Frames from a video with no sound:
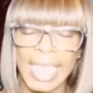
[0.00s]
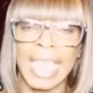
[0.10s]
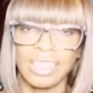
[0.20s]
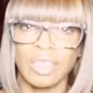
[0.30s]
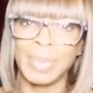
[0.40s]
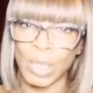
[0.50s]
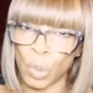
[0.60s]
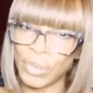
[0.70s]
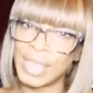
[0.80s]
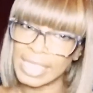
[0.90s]
It has to be
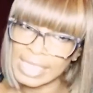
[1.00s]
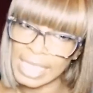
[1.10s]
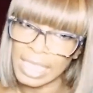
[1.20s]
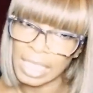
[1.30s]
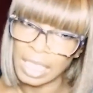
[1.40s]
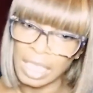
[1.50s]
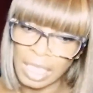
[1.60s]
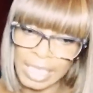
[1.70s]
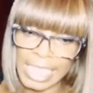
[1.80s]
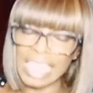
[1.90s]
authentic,
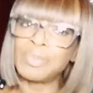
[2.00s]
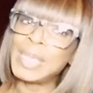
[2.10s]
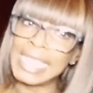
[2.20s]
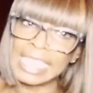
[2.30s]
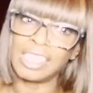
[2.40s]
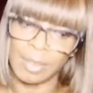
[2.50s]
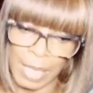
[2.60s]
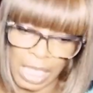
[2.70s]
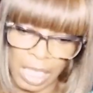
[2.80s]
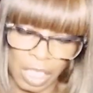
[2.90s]
like it has to be led to
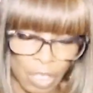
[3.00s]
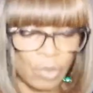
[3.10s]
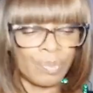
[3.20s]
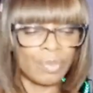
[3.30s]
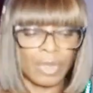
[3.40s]
me, you know?